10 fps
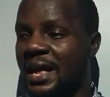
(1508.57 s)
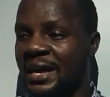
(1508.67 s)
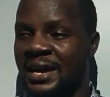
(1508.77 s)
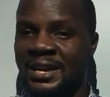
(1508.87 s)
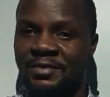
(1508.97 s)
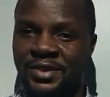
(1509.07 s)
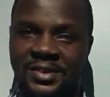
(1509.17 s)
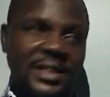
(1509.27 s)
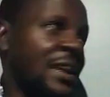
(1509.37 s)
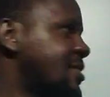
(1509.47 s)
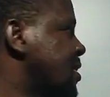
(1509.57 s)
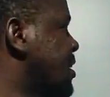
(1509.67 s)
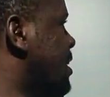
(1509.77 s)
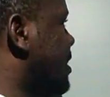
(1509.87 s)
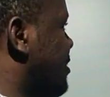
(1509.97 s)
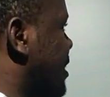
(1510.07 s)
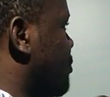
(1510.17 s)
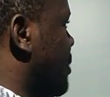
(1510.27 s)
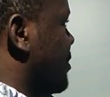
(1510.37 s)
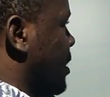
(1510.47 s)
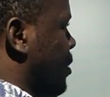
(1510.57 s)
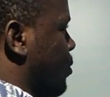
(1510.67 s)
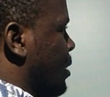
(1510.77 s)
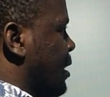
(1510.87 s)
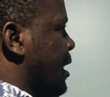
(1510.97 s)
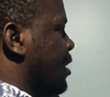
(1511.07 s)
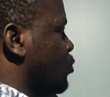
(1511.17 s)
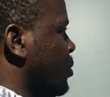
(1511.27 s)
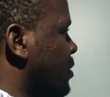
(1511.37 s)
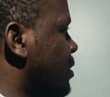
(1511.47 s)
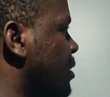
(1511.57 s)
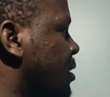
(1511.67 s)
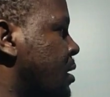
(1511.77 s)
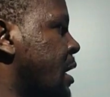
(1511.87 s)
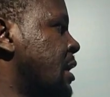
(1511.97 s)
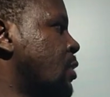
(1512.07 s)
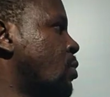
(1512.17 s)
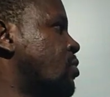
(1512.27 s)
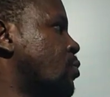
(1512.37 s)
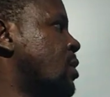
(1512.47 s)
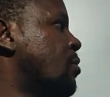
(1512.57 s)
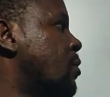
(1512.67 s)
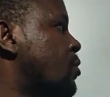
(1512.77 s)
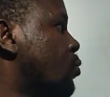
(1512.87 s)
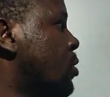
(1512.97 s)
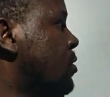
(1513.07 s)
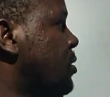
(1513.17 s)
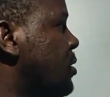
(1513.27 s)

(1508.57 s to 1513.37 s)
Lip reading: I can never say that. Next one is chlorine reacts with NaOH to give us what?